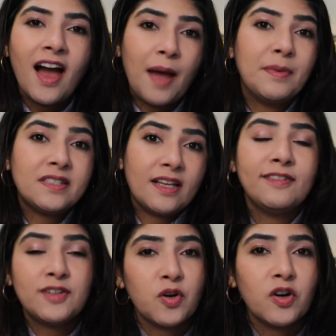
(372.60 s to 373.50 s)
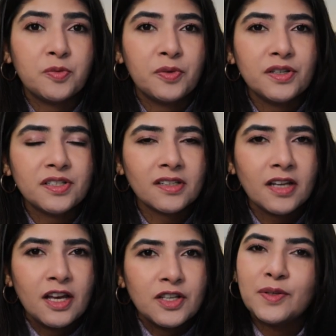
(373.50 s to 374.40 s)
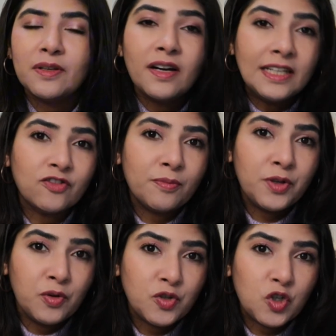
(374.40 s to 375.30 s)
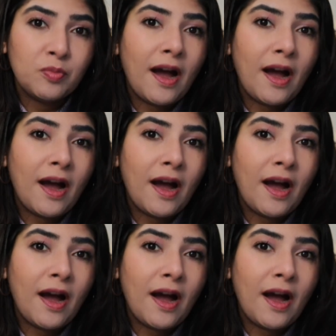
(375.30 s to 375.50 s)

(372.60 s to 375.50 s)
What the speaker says: I'm a self-taught person. So learning from YouTube,